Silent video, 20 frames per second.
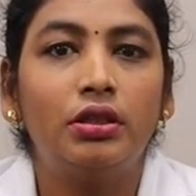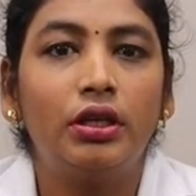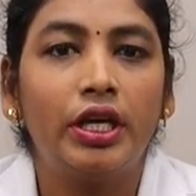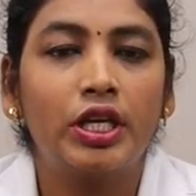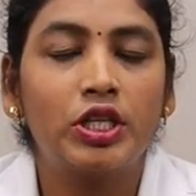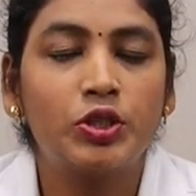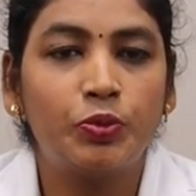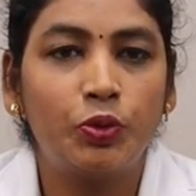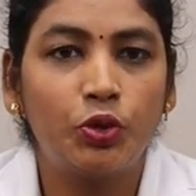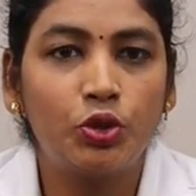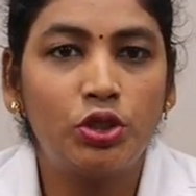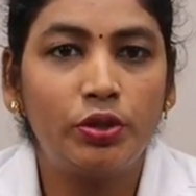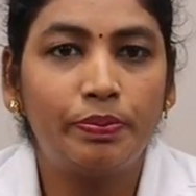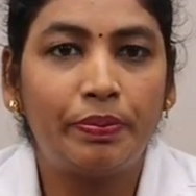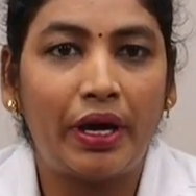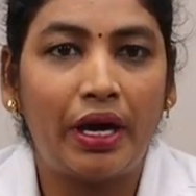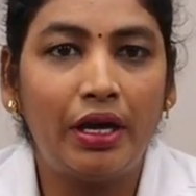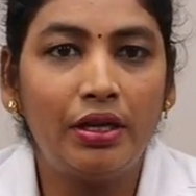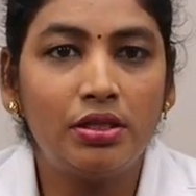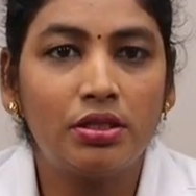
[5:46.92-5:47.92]
exposed
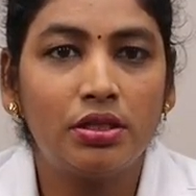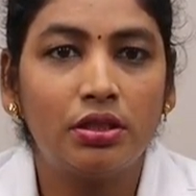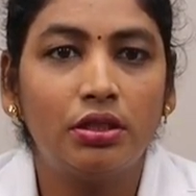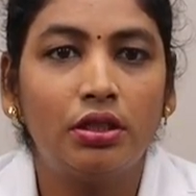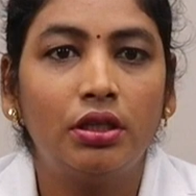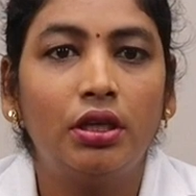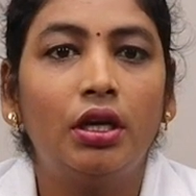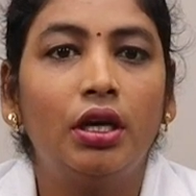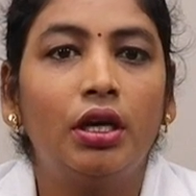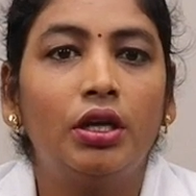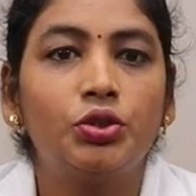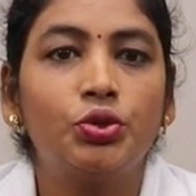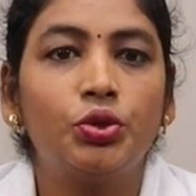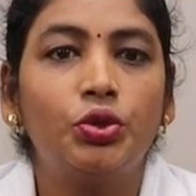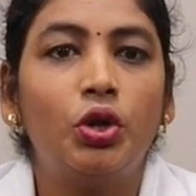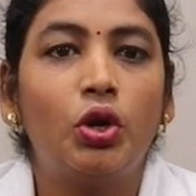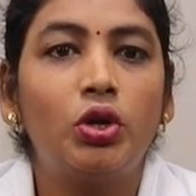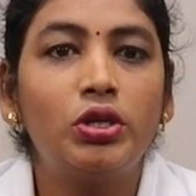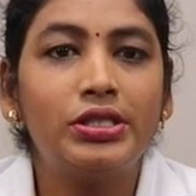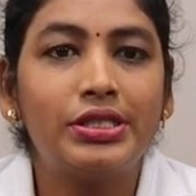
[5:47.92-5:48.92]
part, should
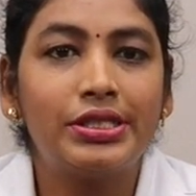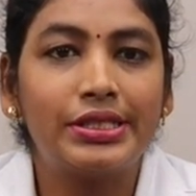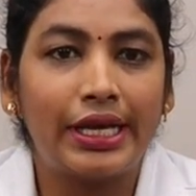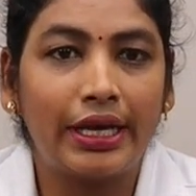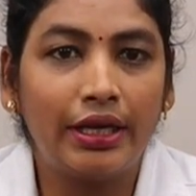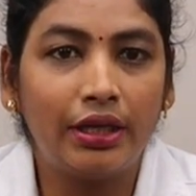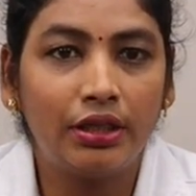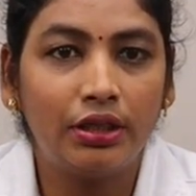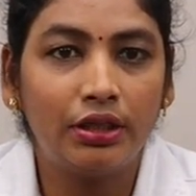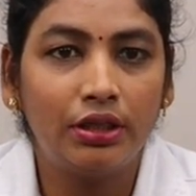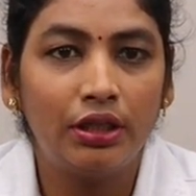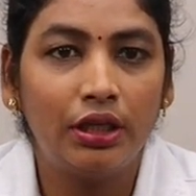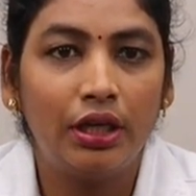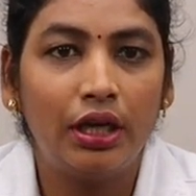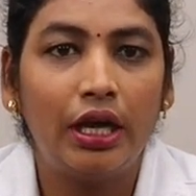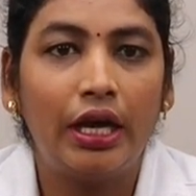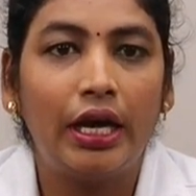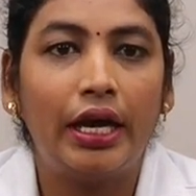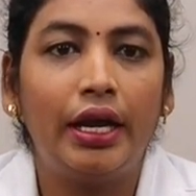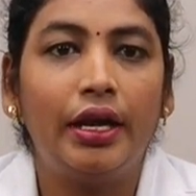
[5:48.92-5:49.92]
not suck,
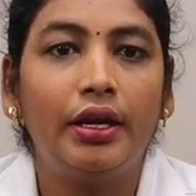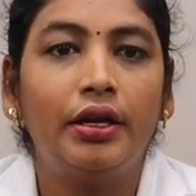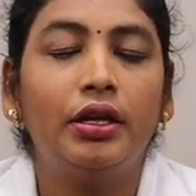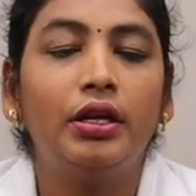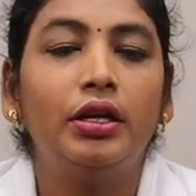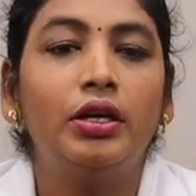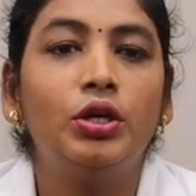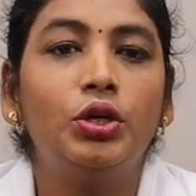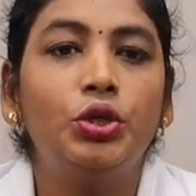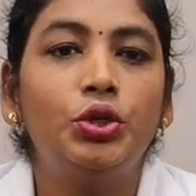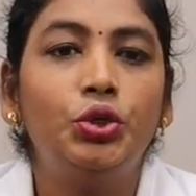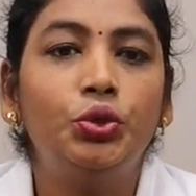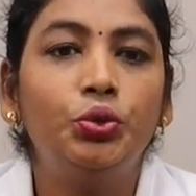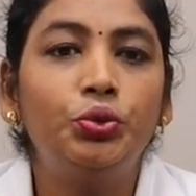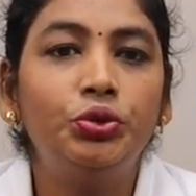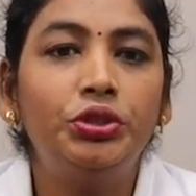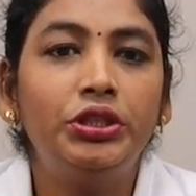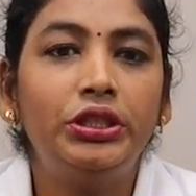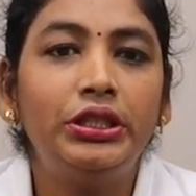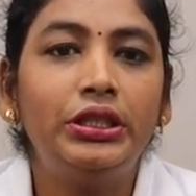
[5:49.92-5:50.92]
and
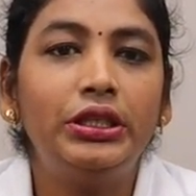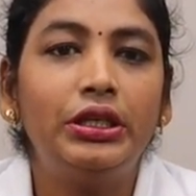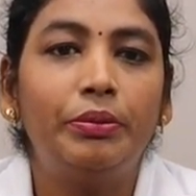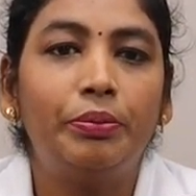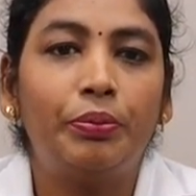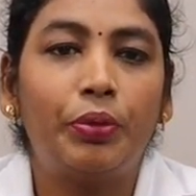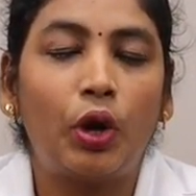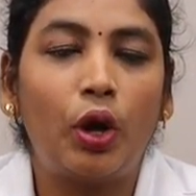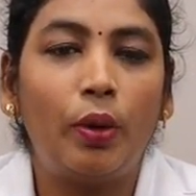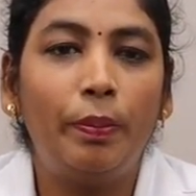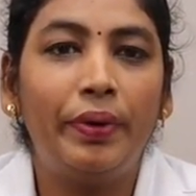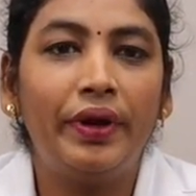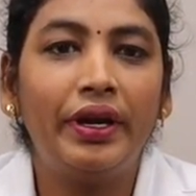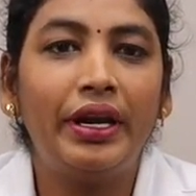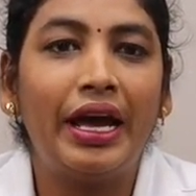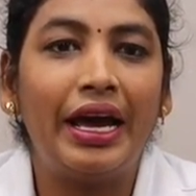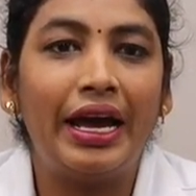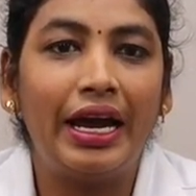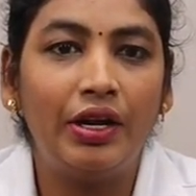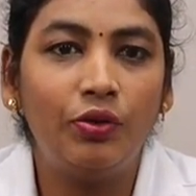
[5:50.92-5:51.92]
do the proper
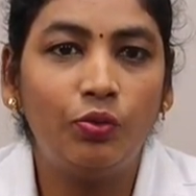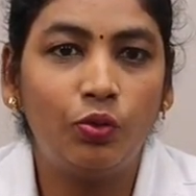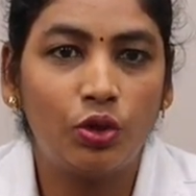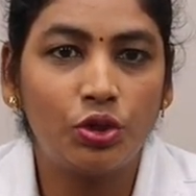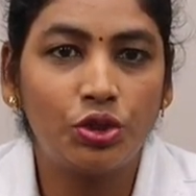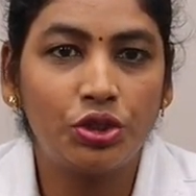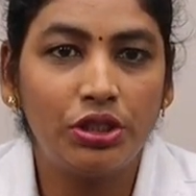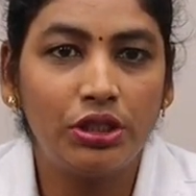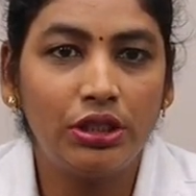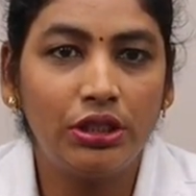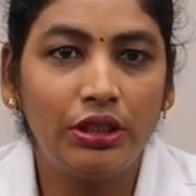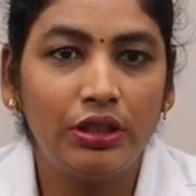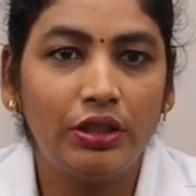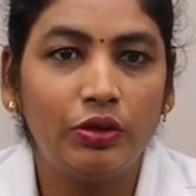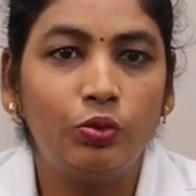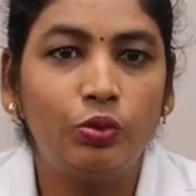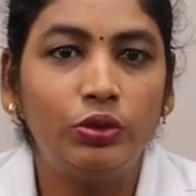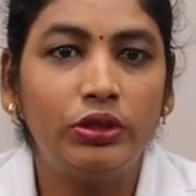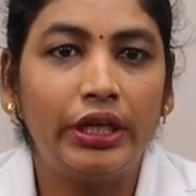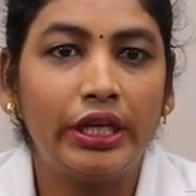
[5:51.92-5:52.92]
hand washing
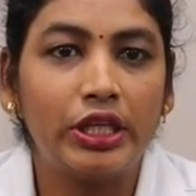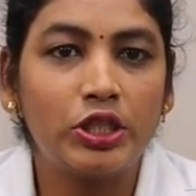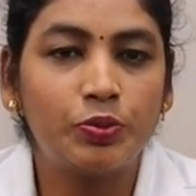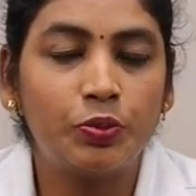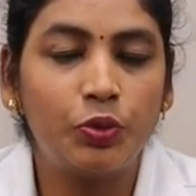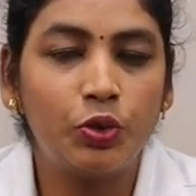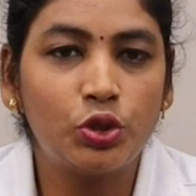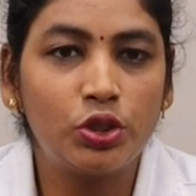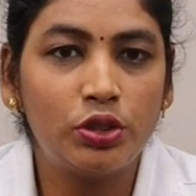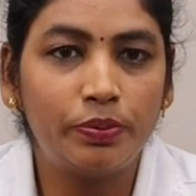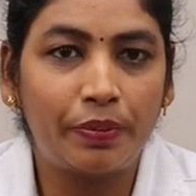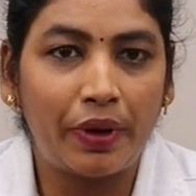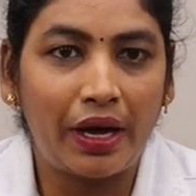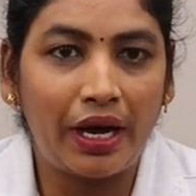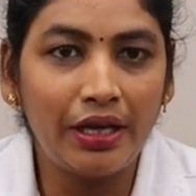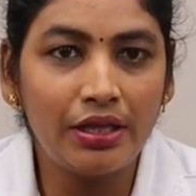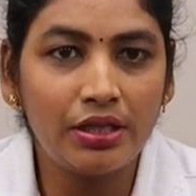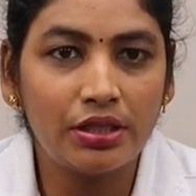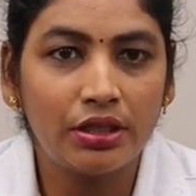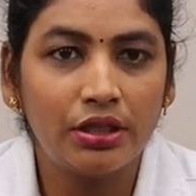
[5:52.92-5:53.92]
with the exposed
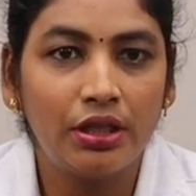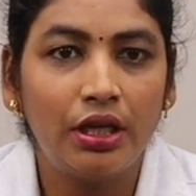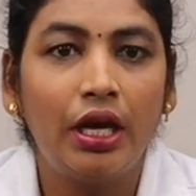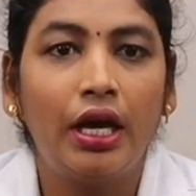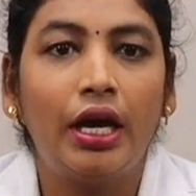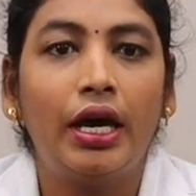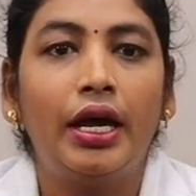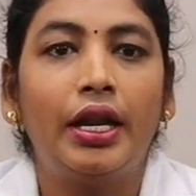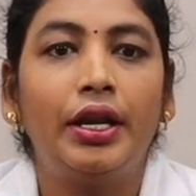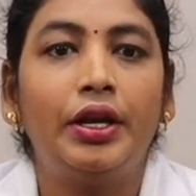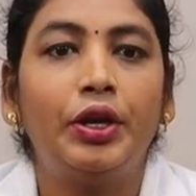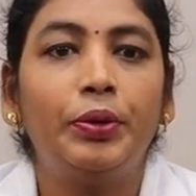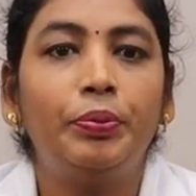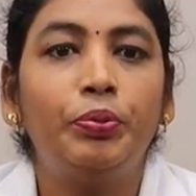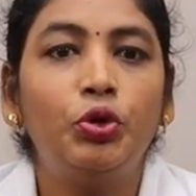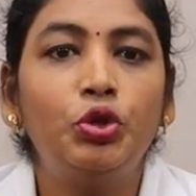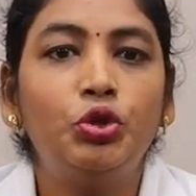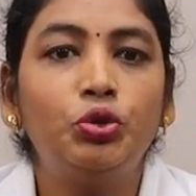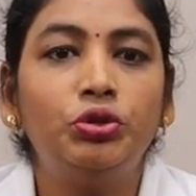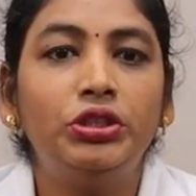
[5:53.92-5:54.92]
part, and
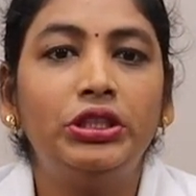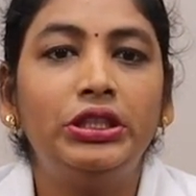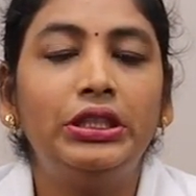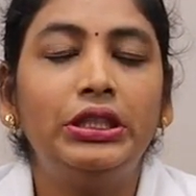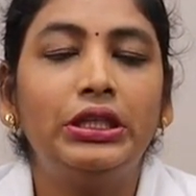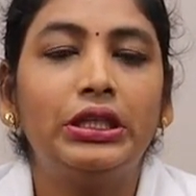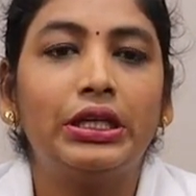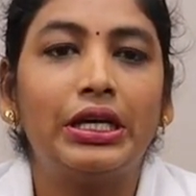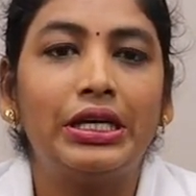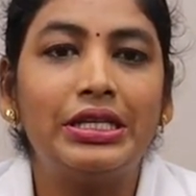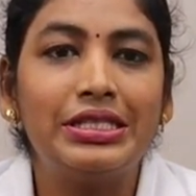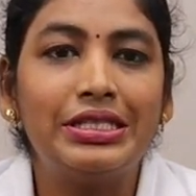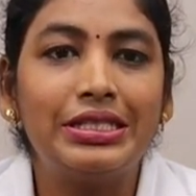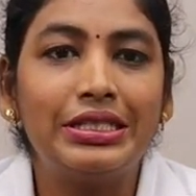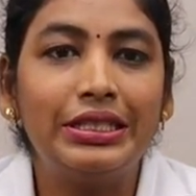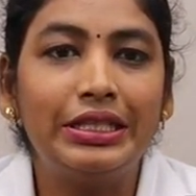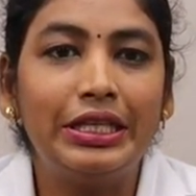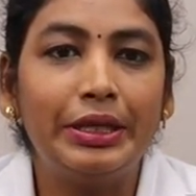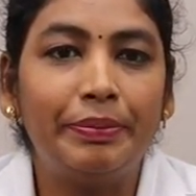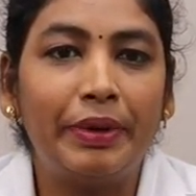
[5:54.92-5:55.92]
report to the
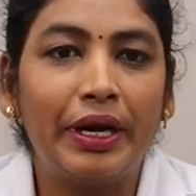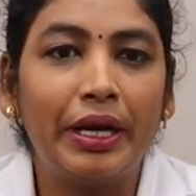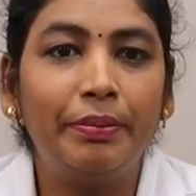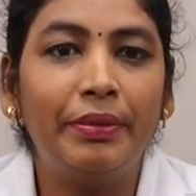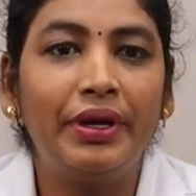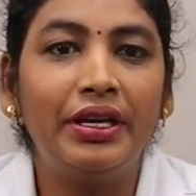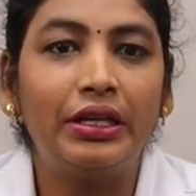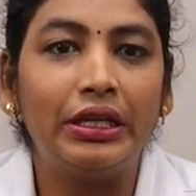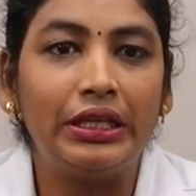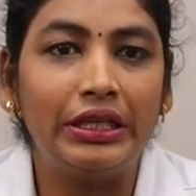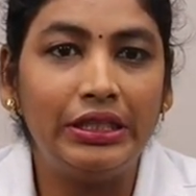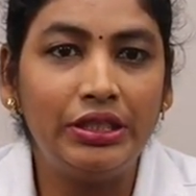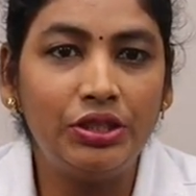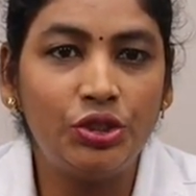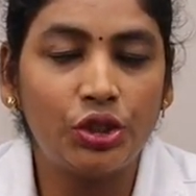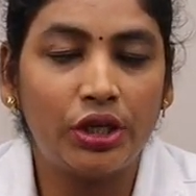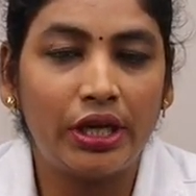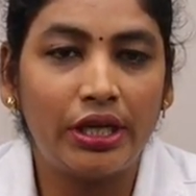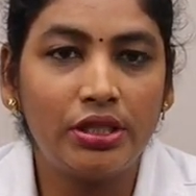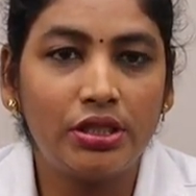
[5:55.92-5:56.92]
concerned department in
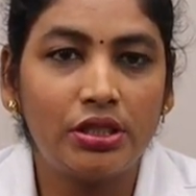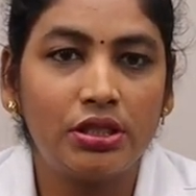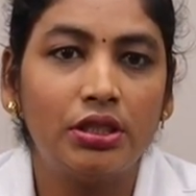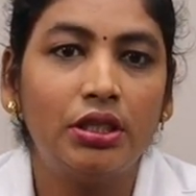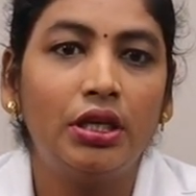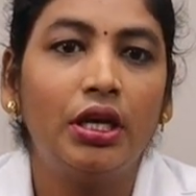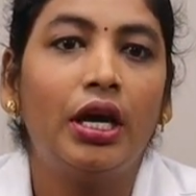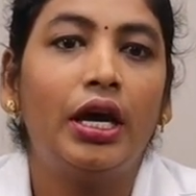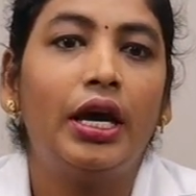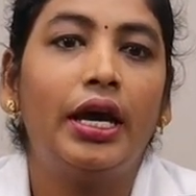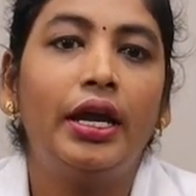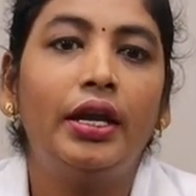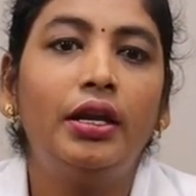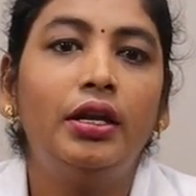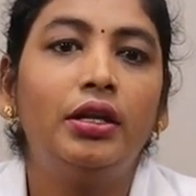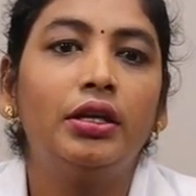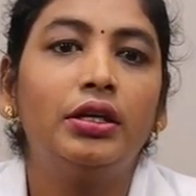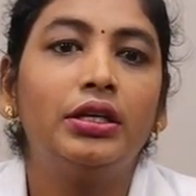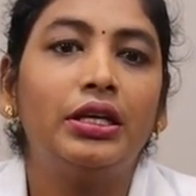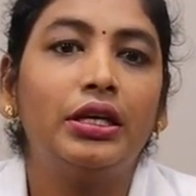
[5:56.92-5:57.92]
charge
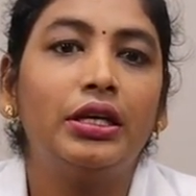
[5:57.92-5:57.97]
and